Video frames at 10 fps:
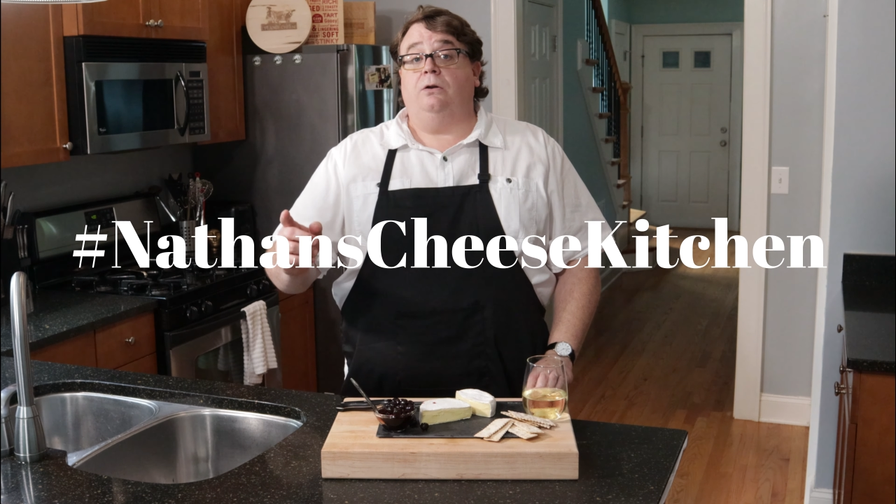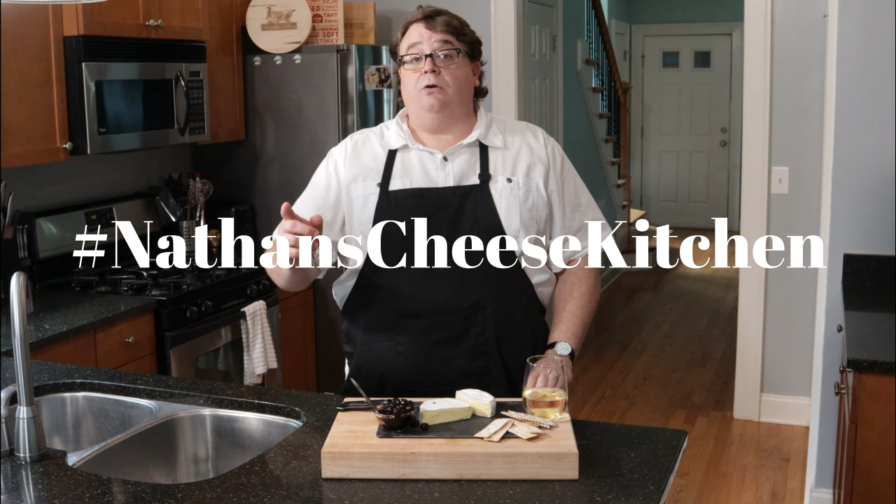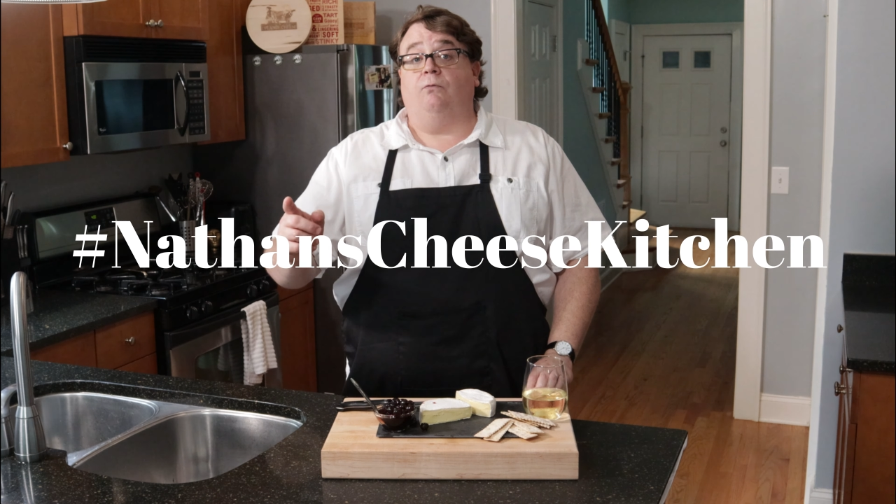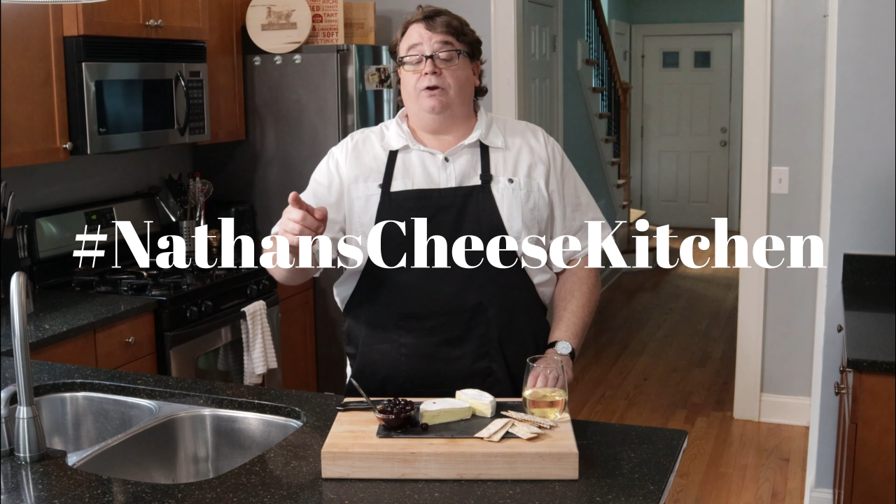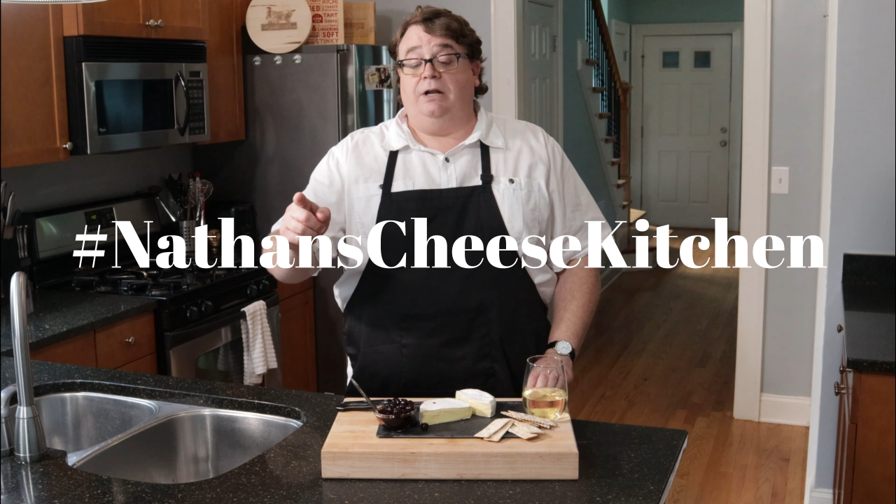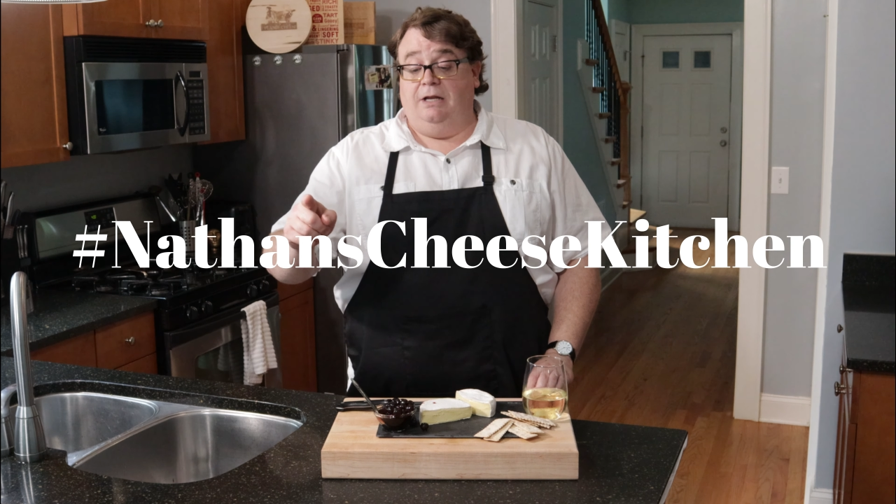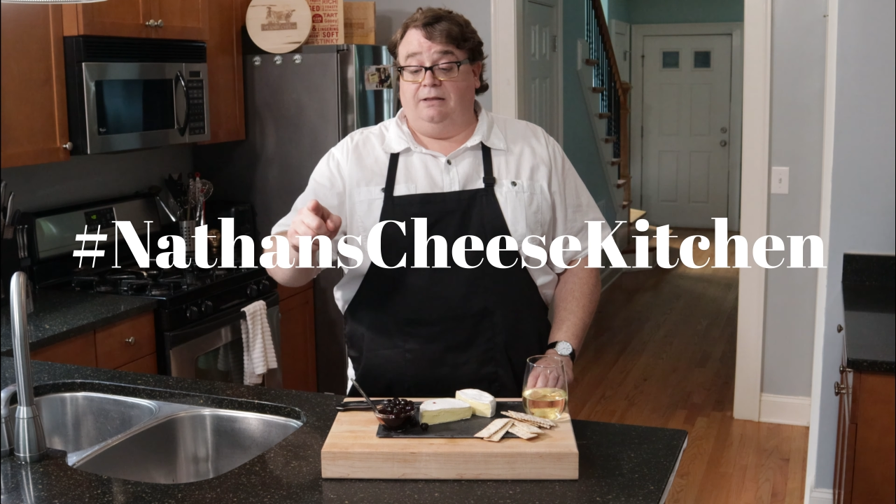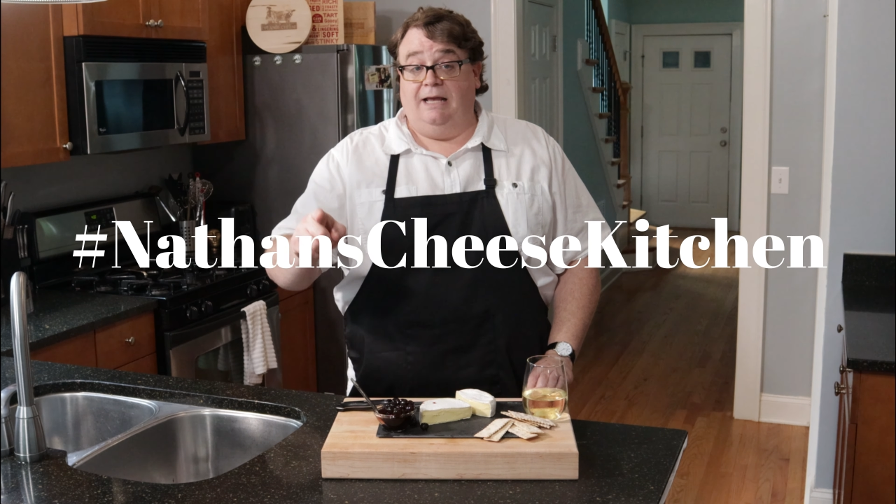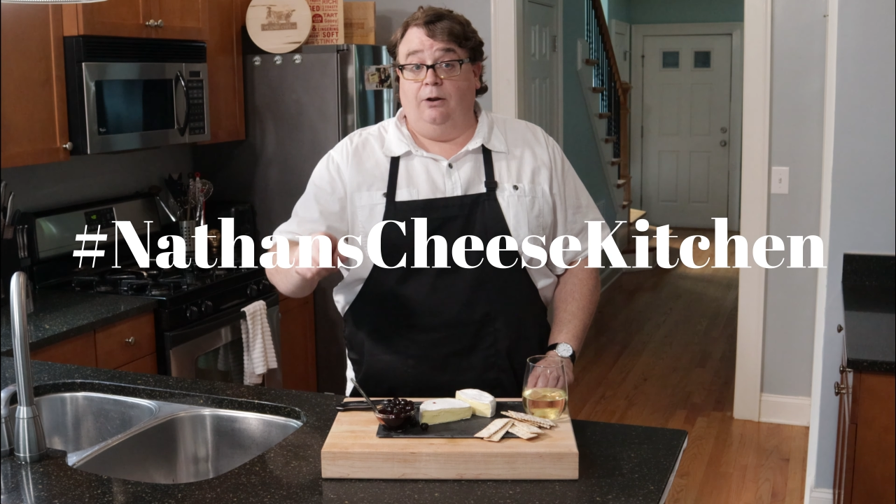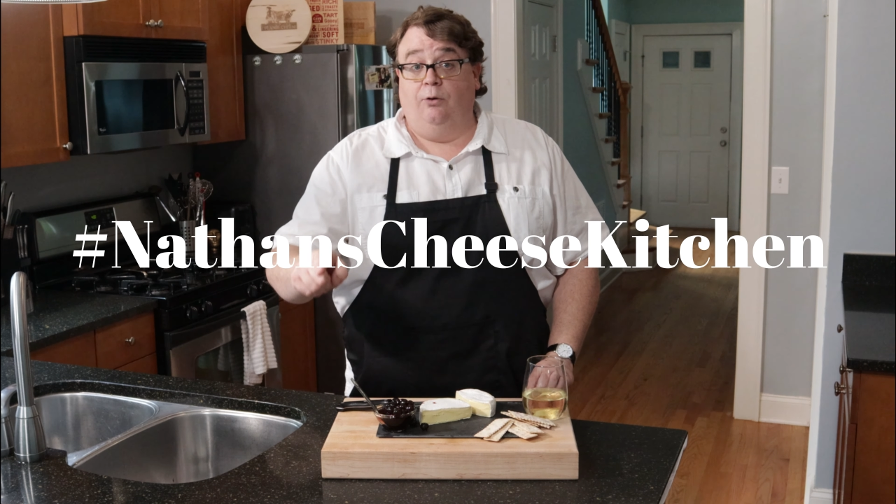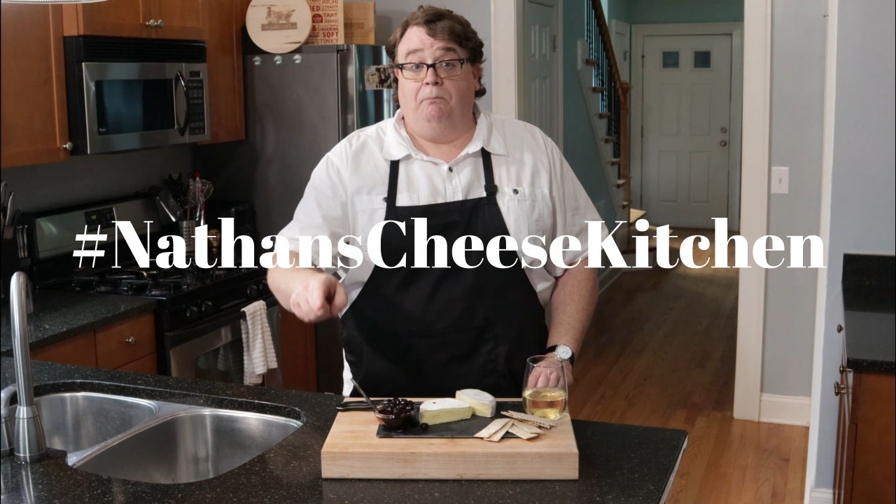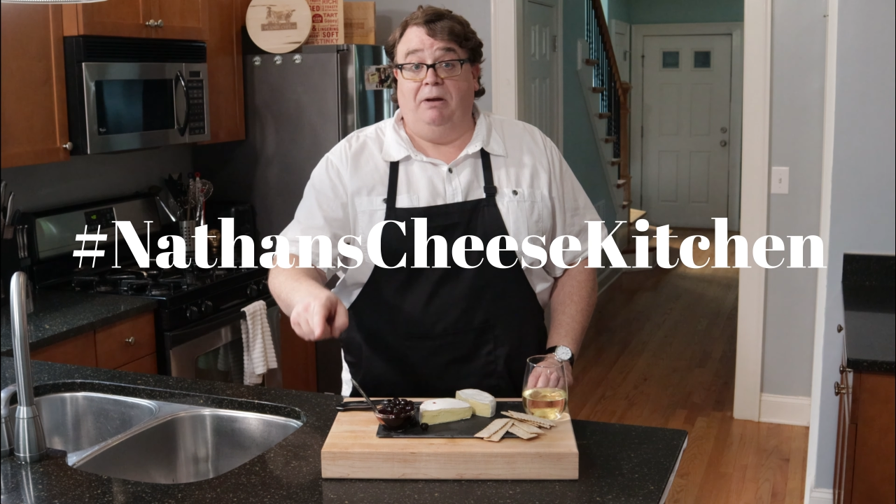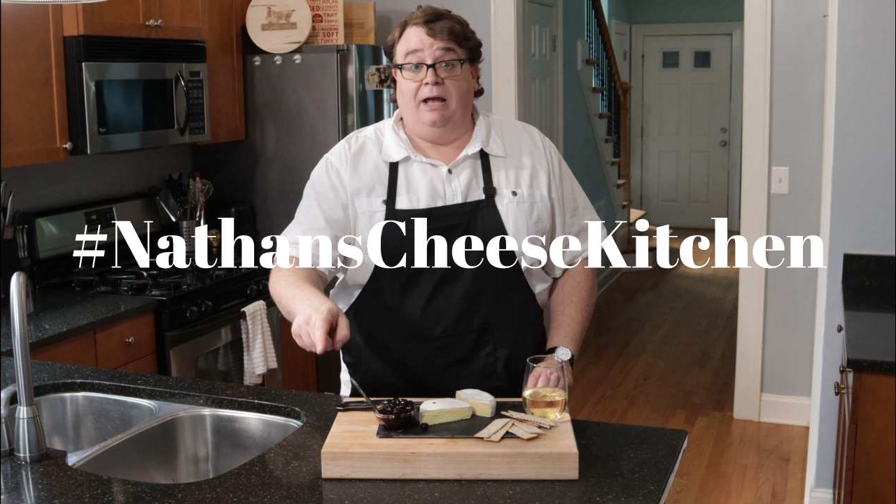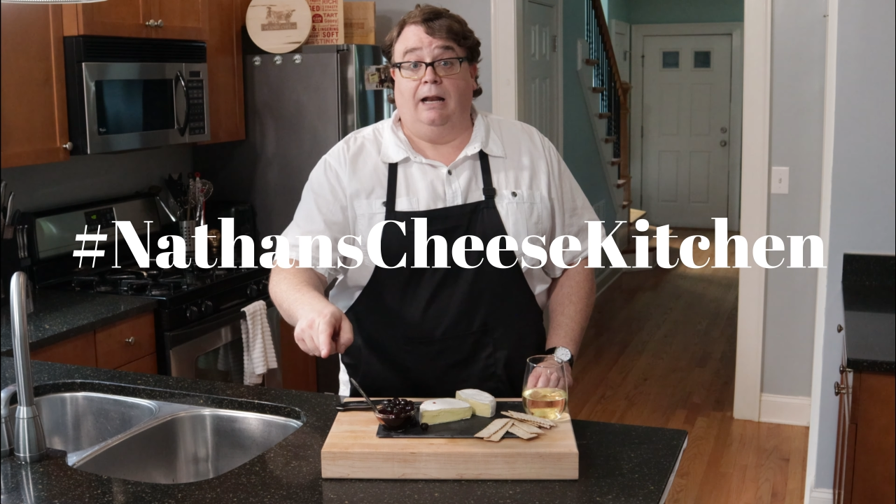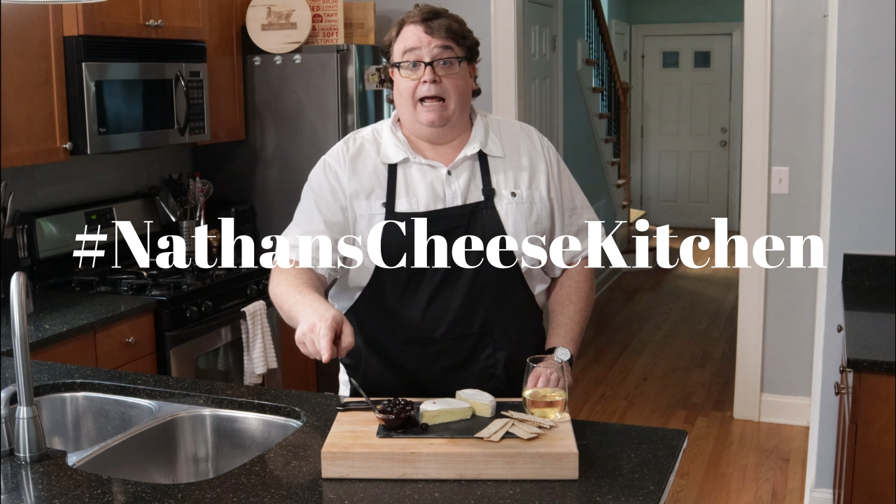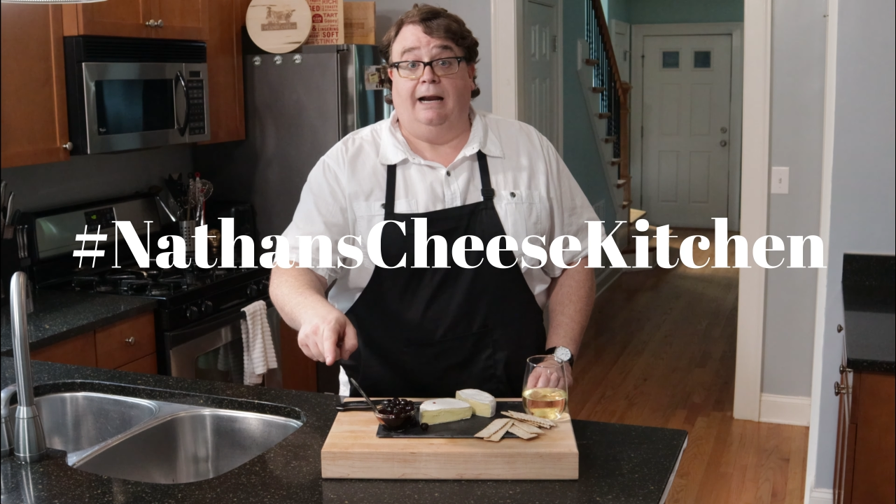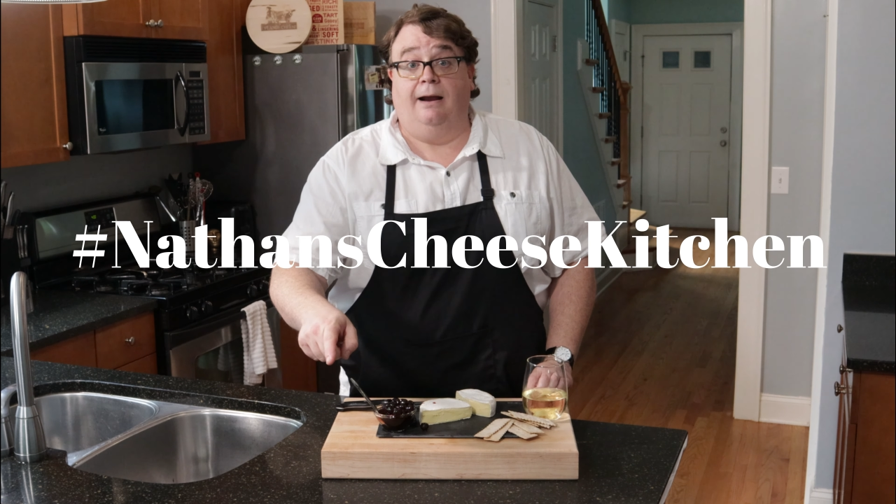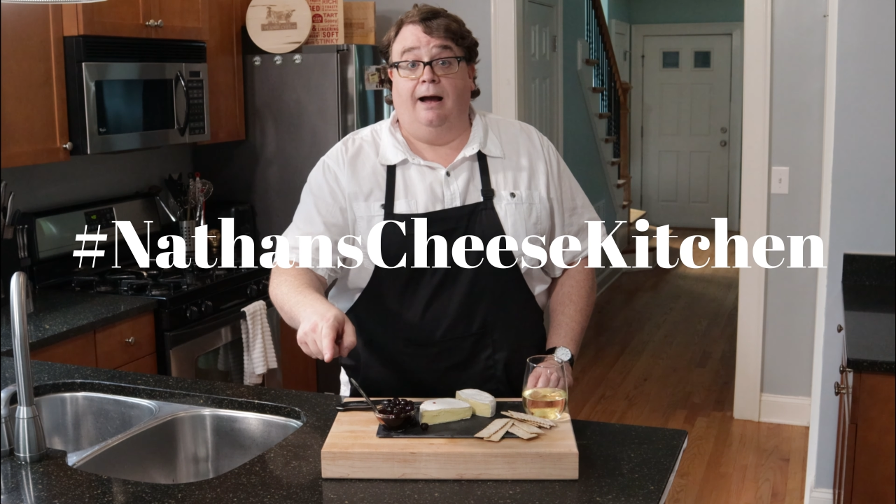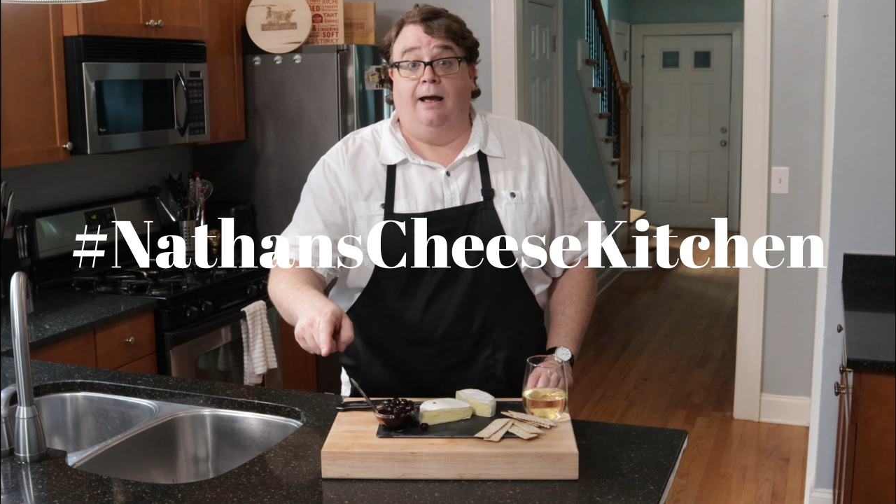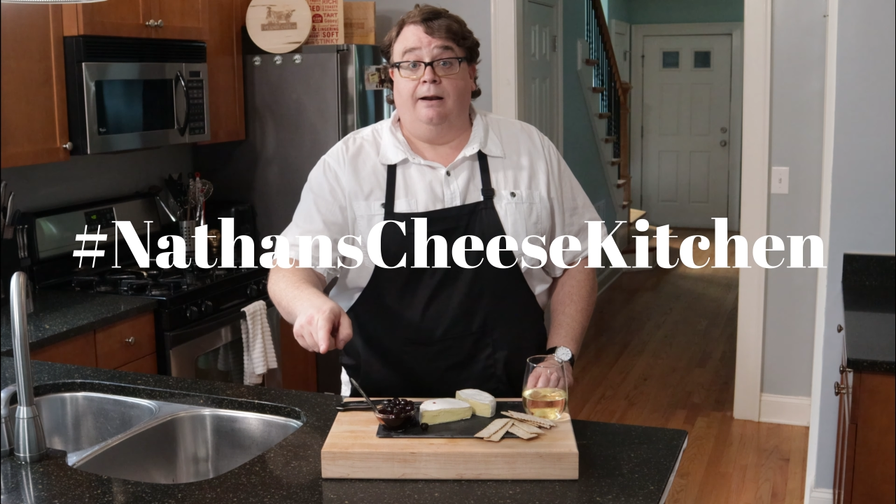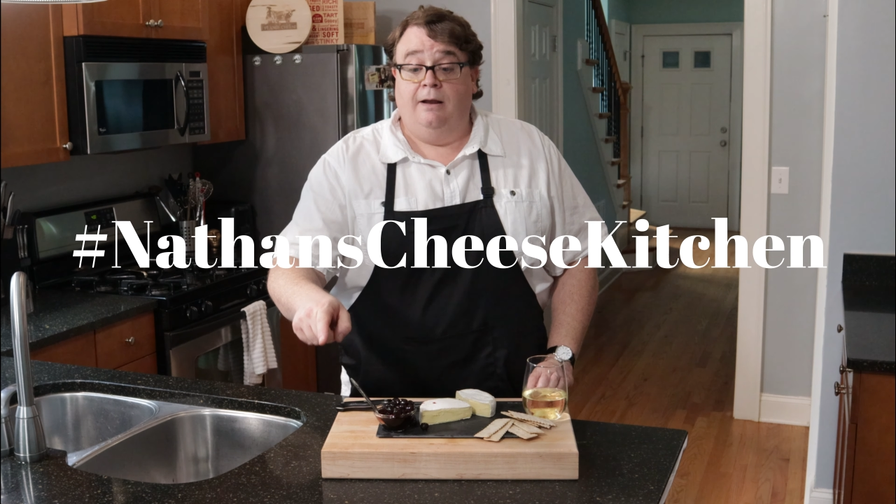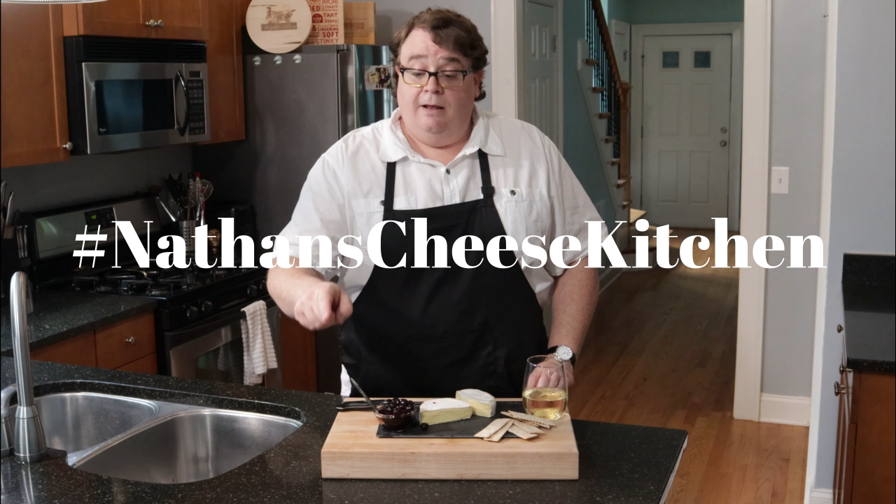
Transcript: don't forget to hit that little bell icon.